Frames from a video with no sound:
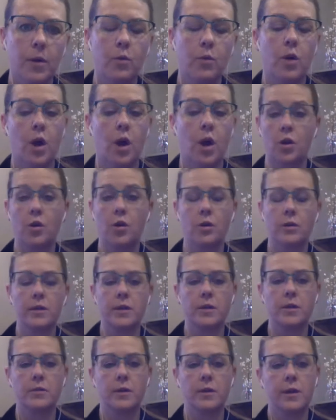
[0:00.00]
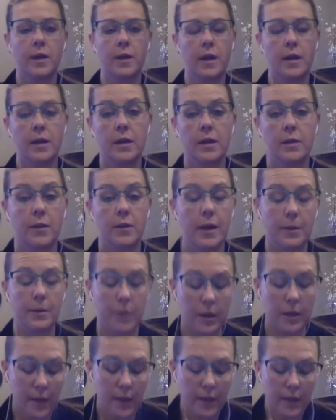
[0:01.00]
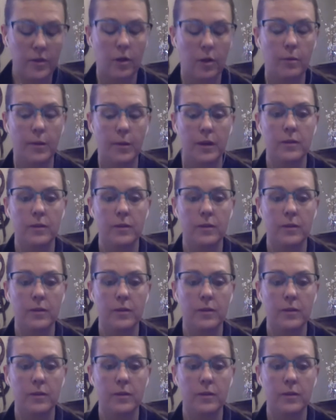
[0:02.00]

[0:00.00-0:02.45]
not currently doing that anyway.